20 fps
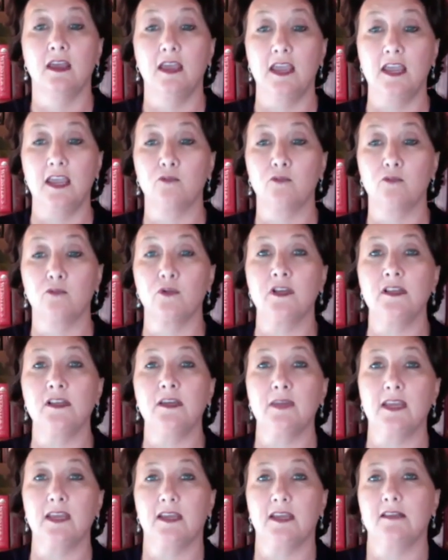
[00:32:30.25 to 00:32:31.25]
it really
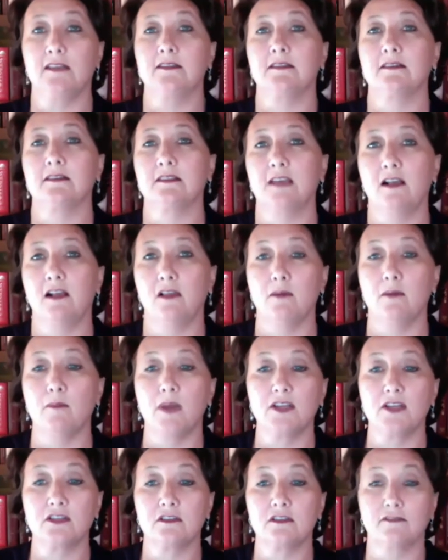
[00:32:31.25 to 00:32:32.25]
begins to tell a
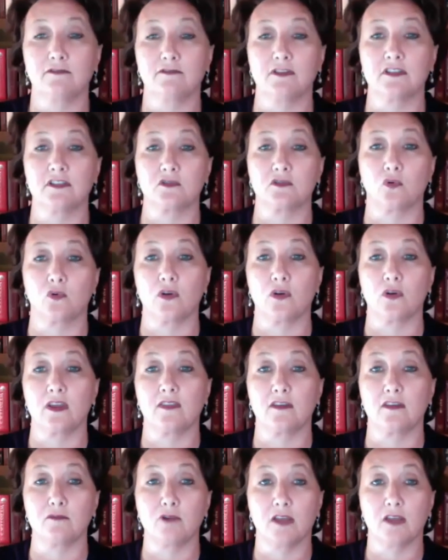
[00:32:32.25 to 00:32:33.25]
much different story
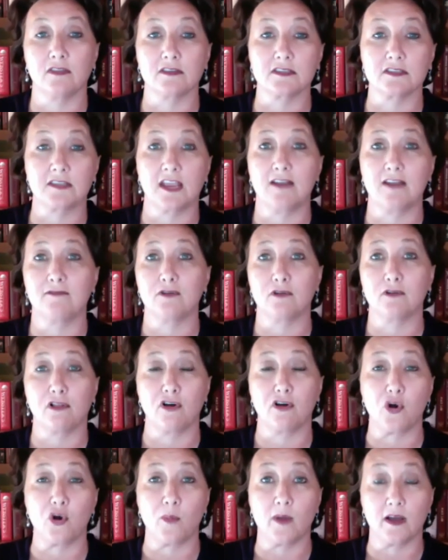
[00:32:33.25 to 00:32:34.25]
than what the state of
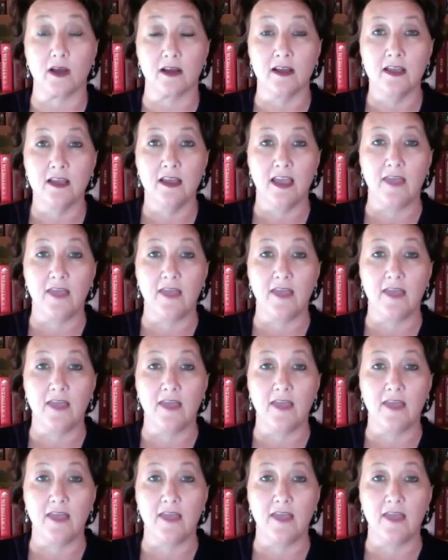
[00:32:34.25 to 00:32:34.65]
Oklahoma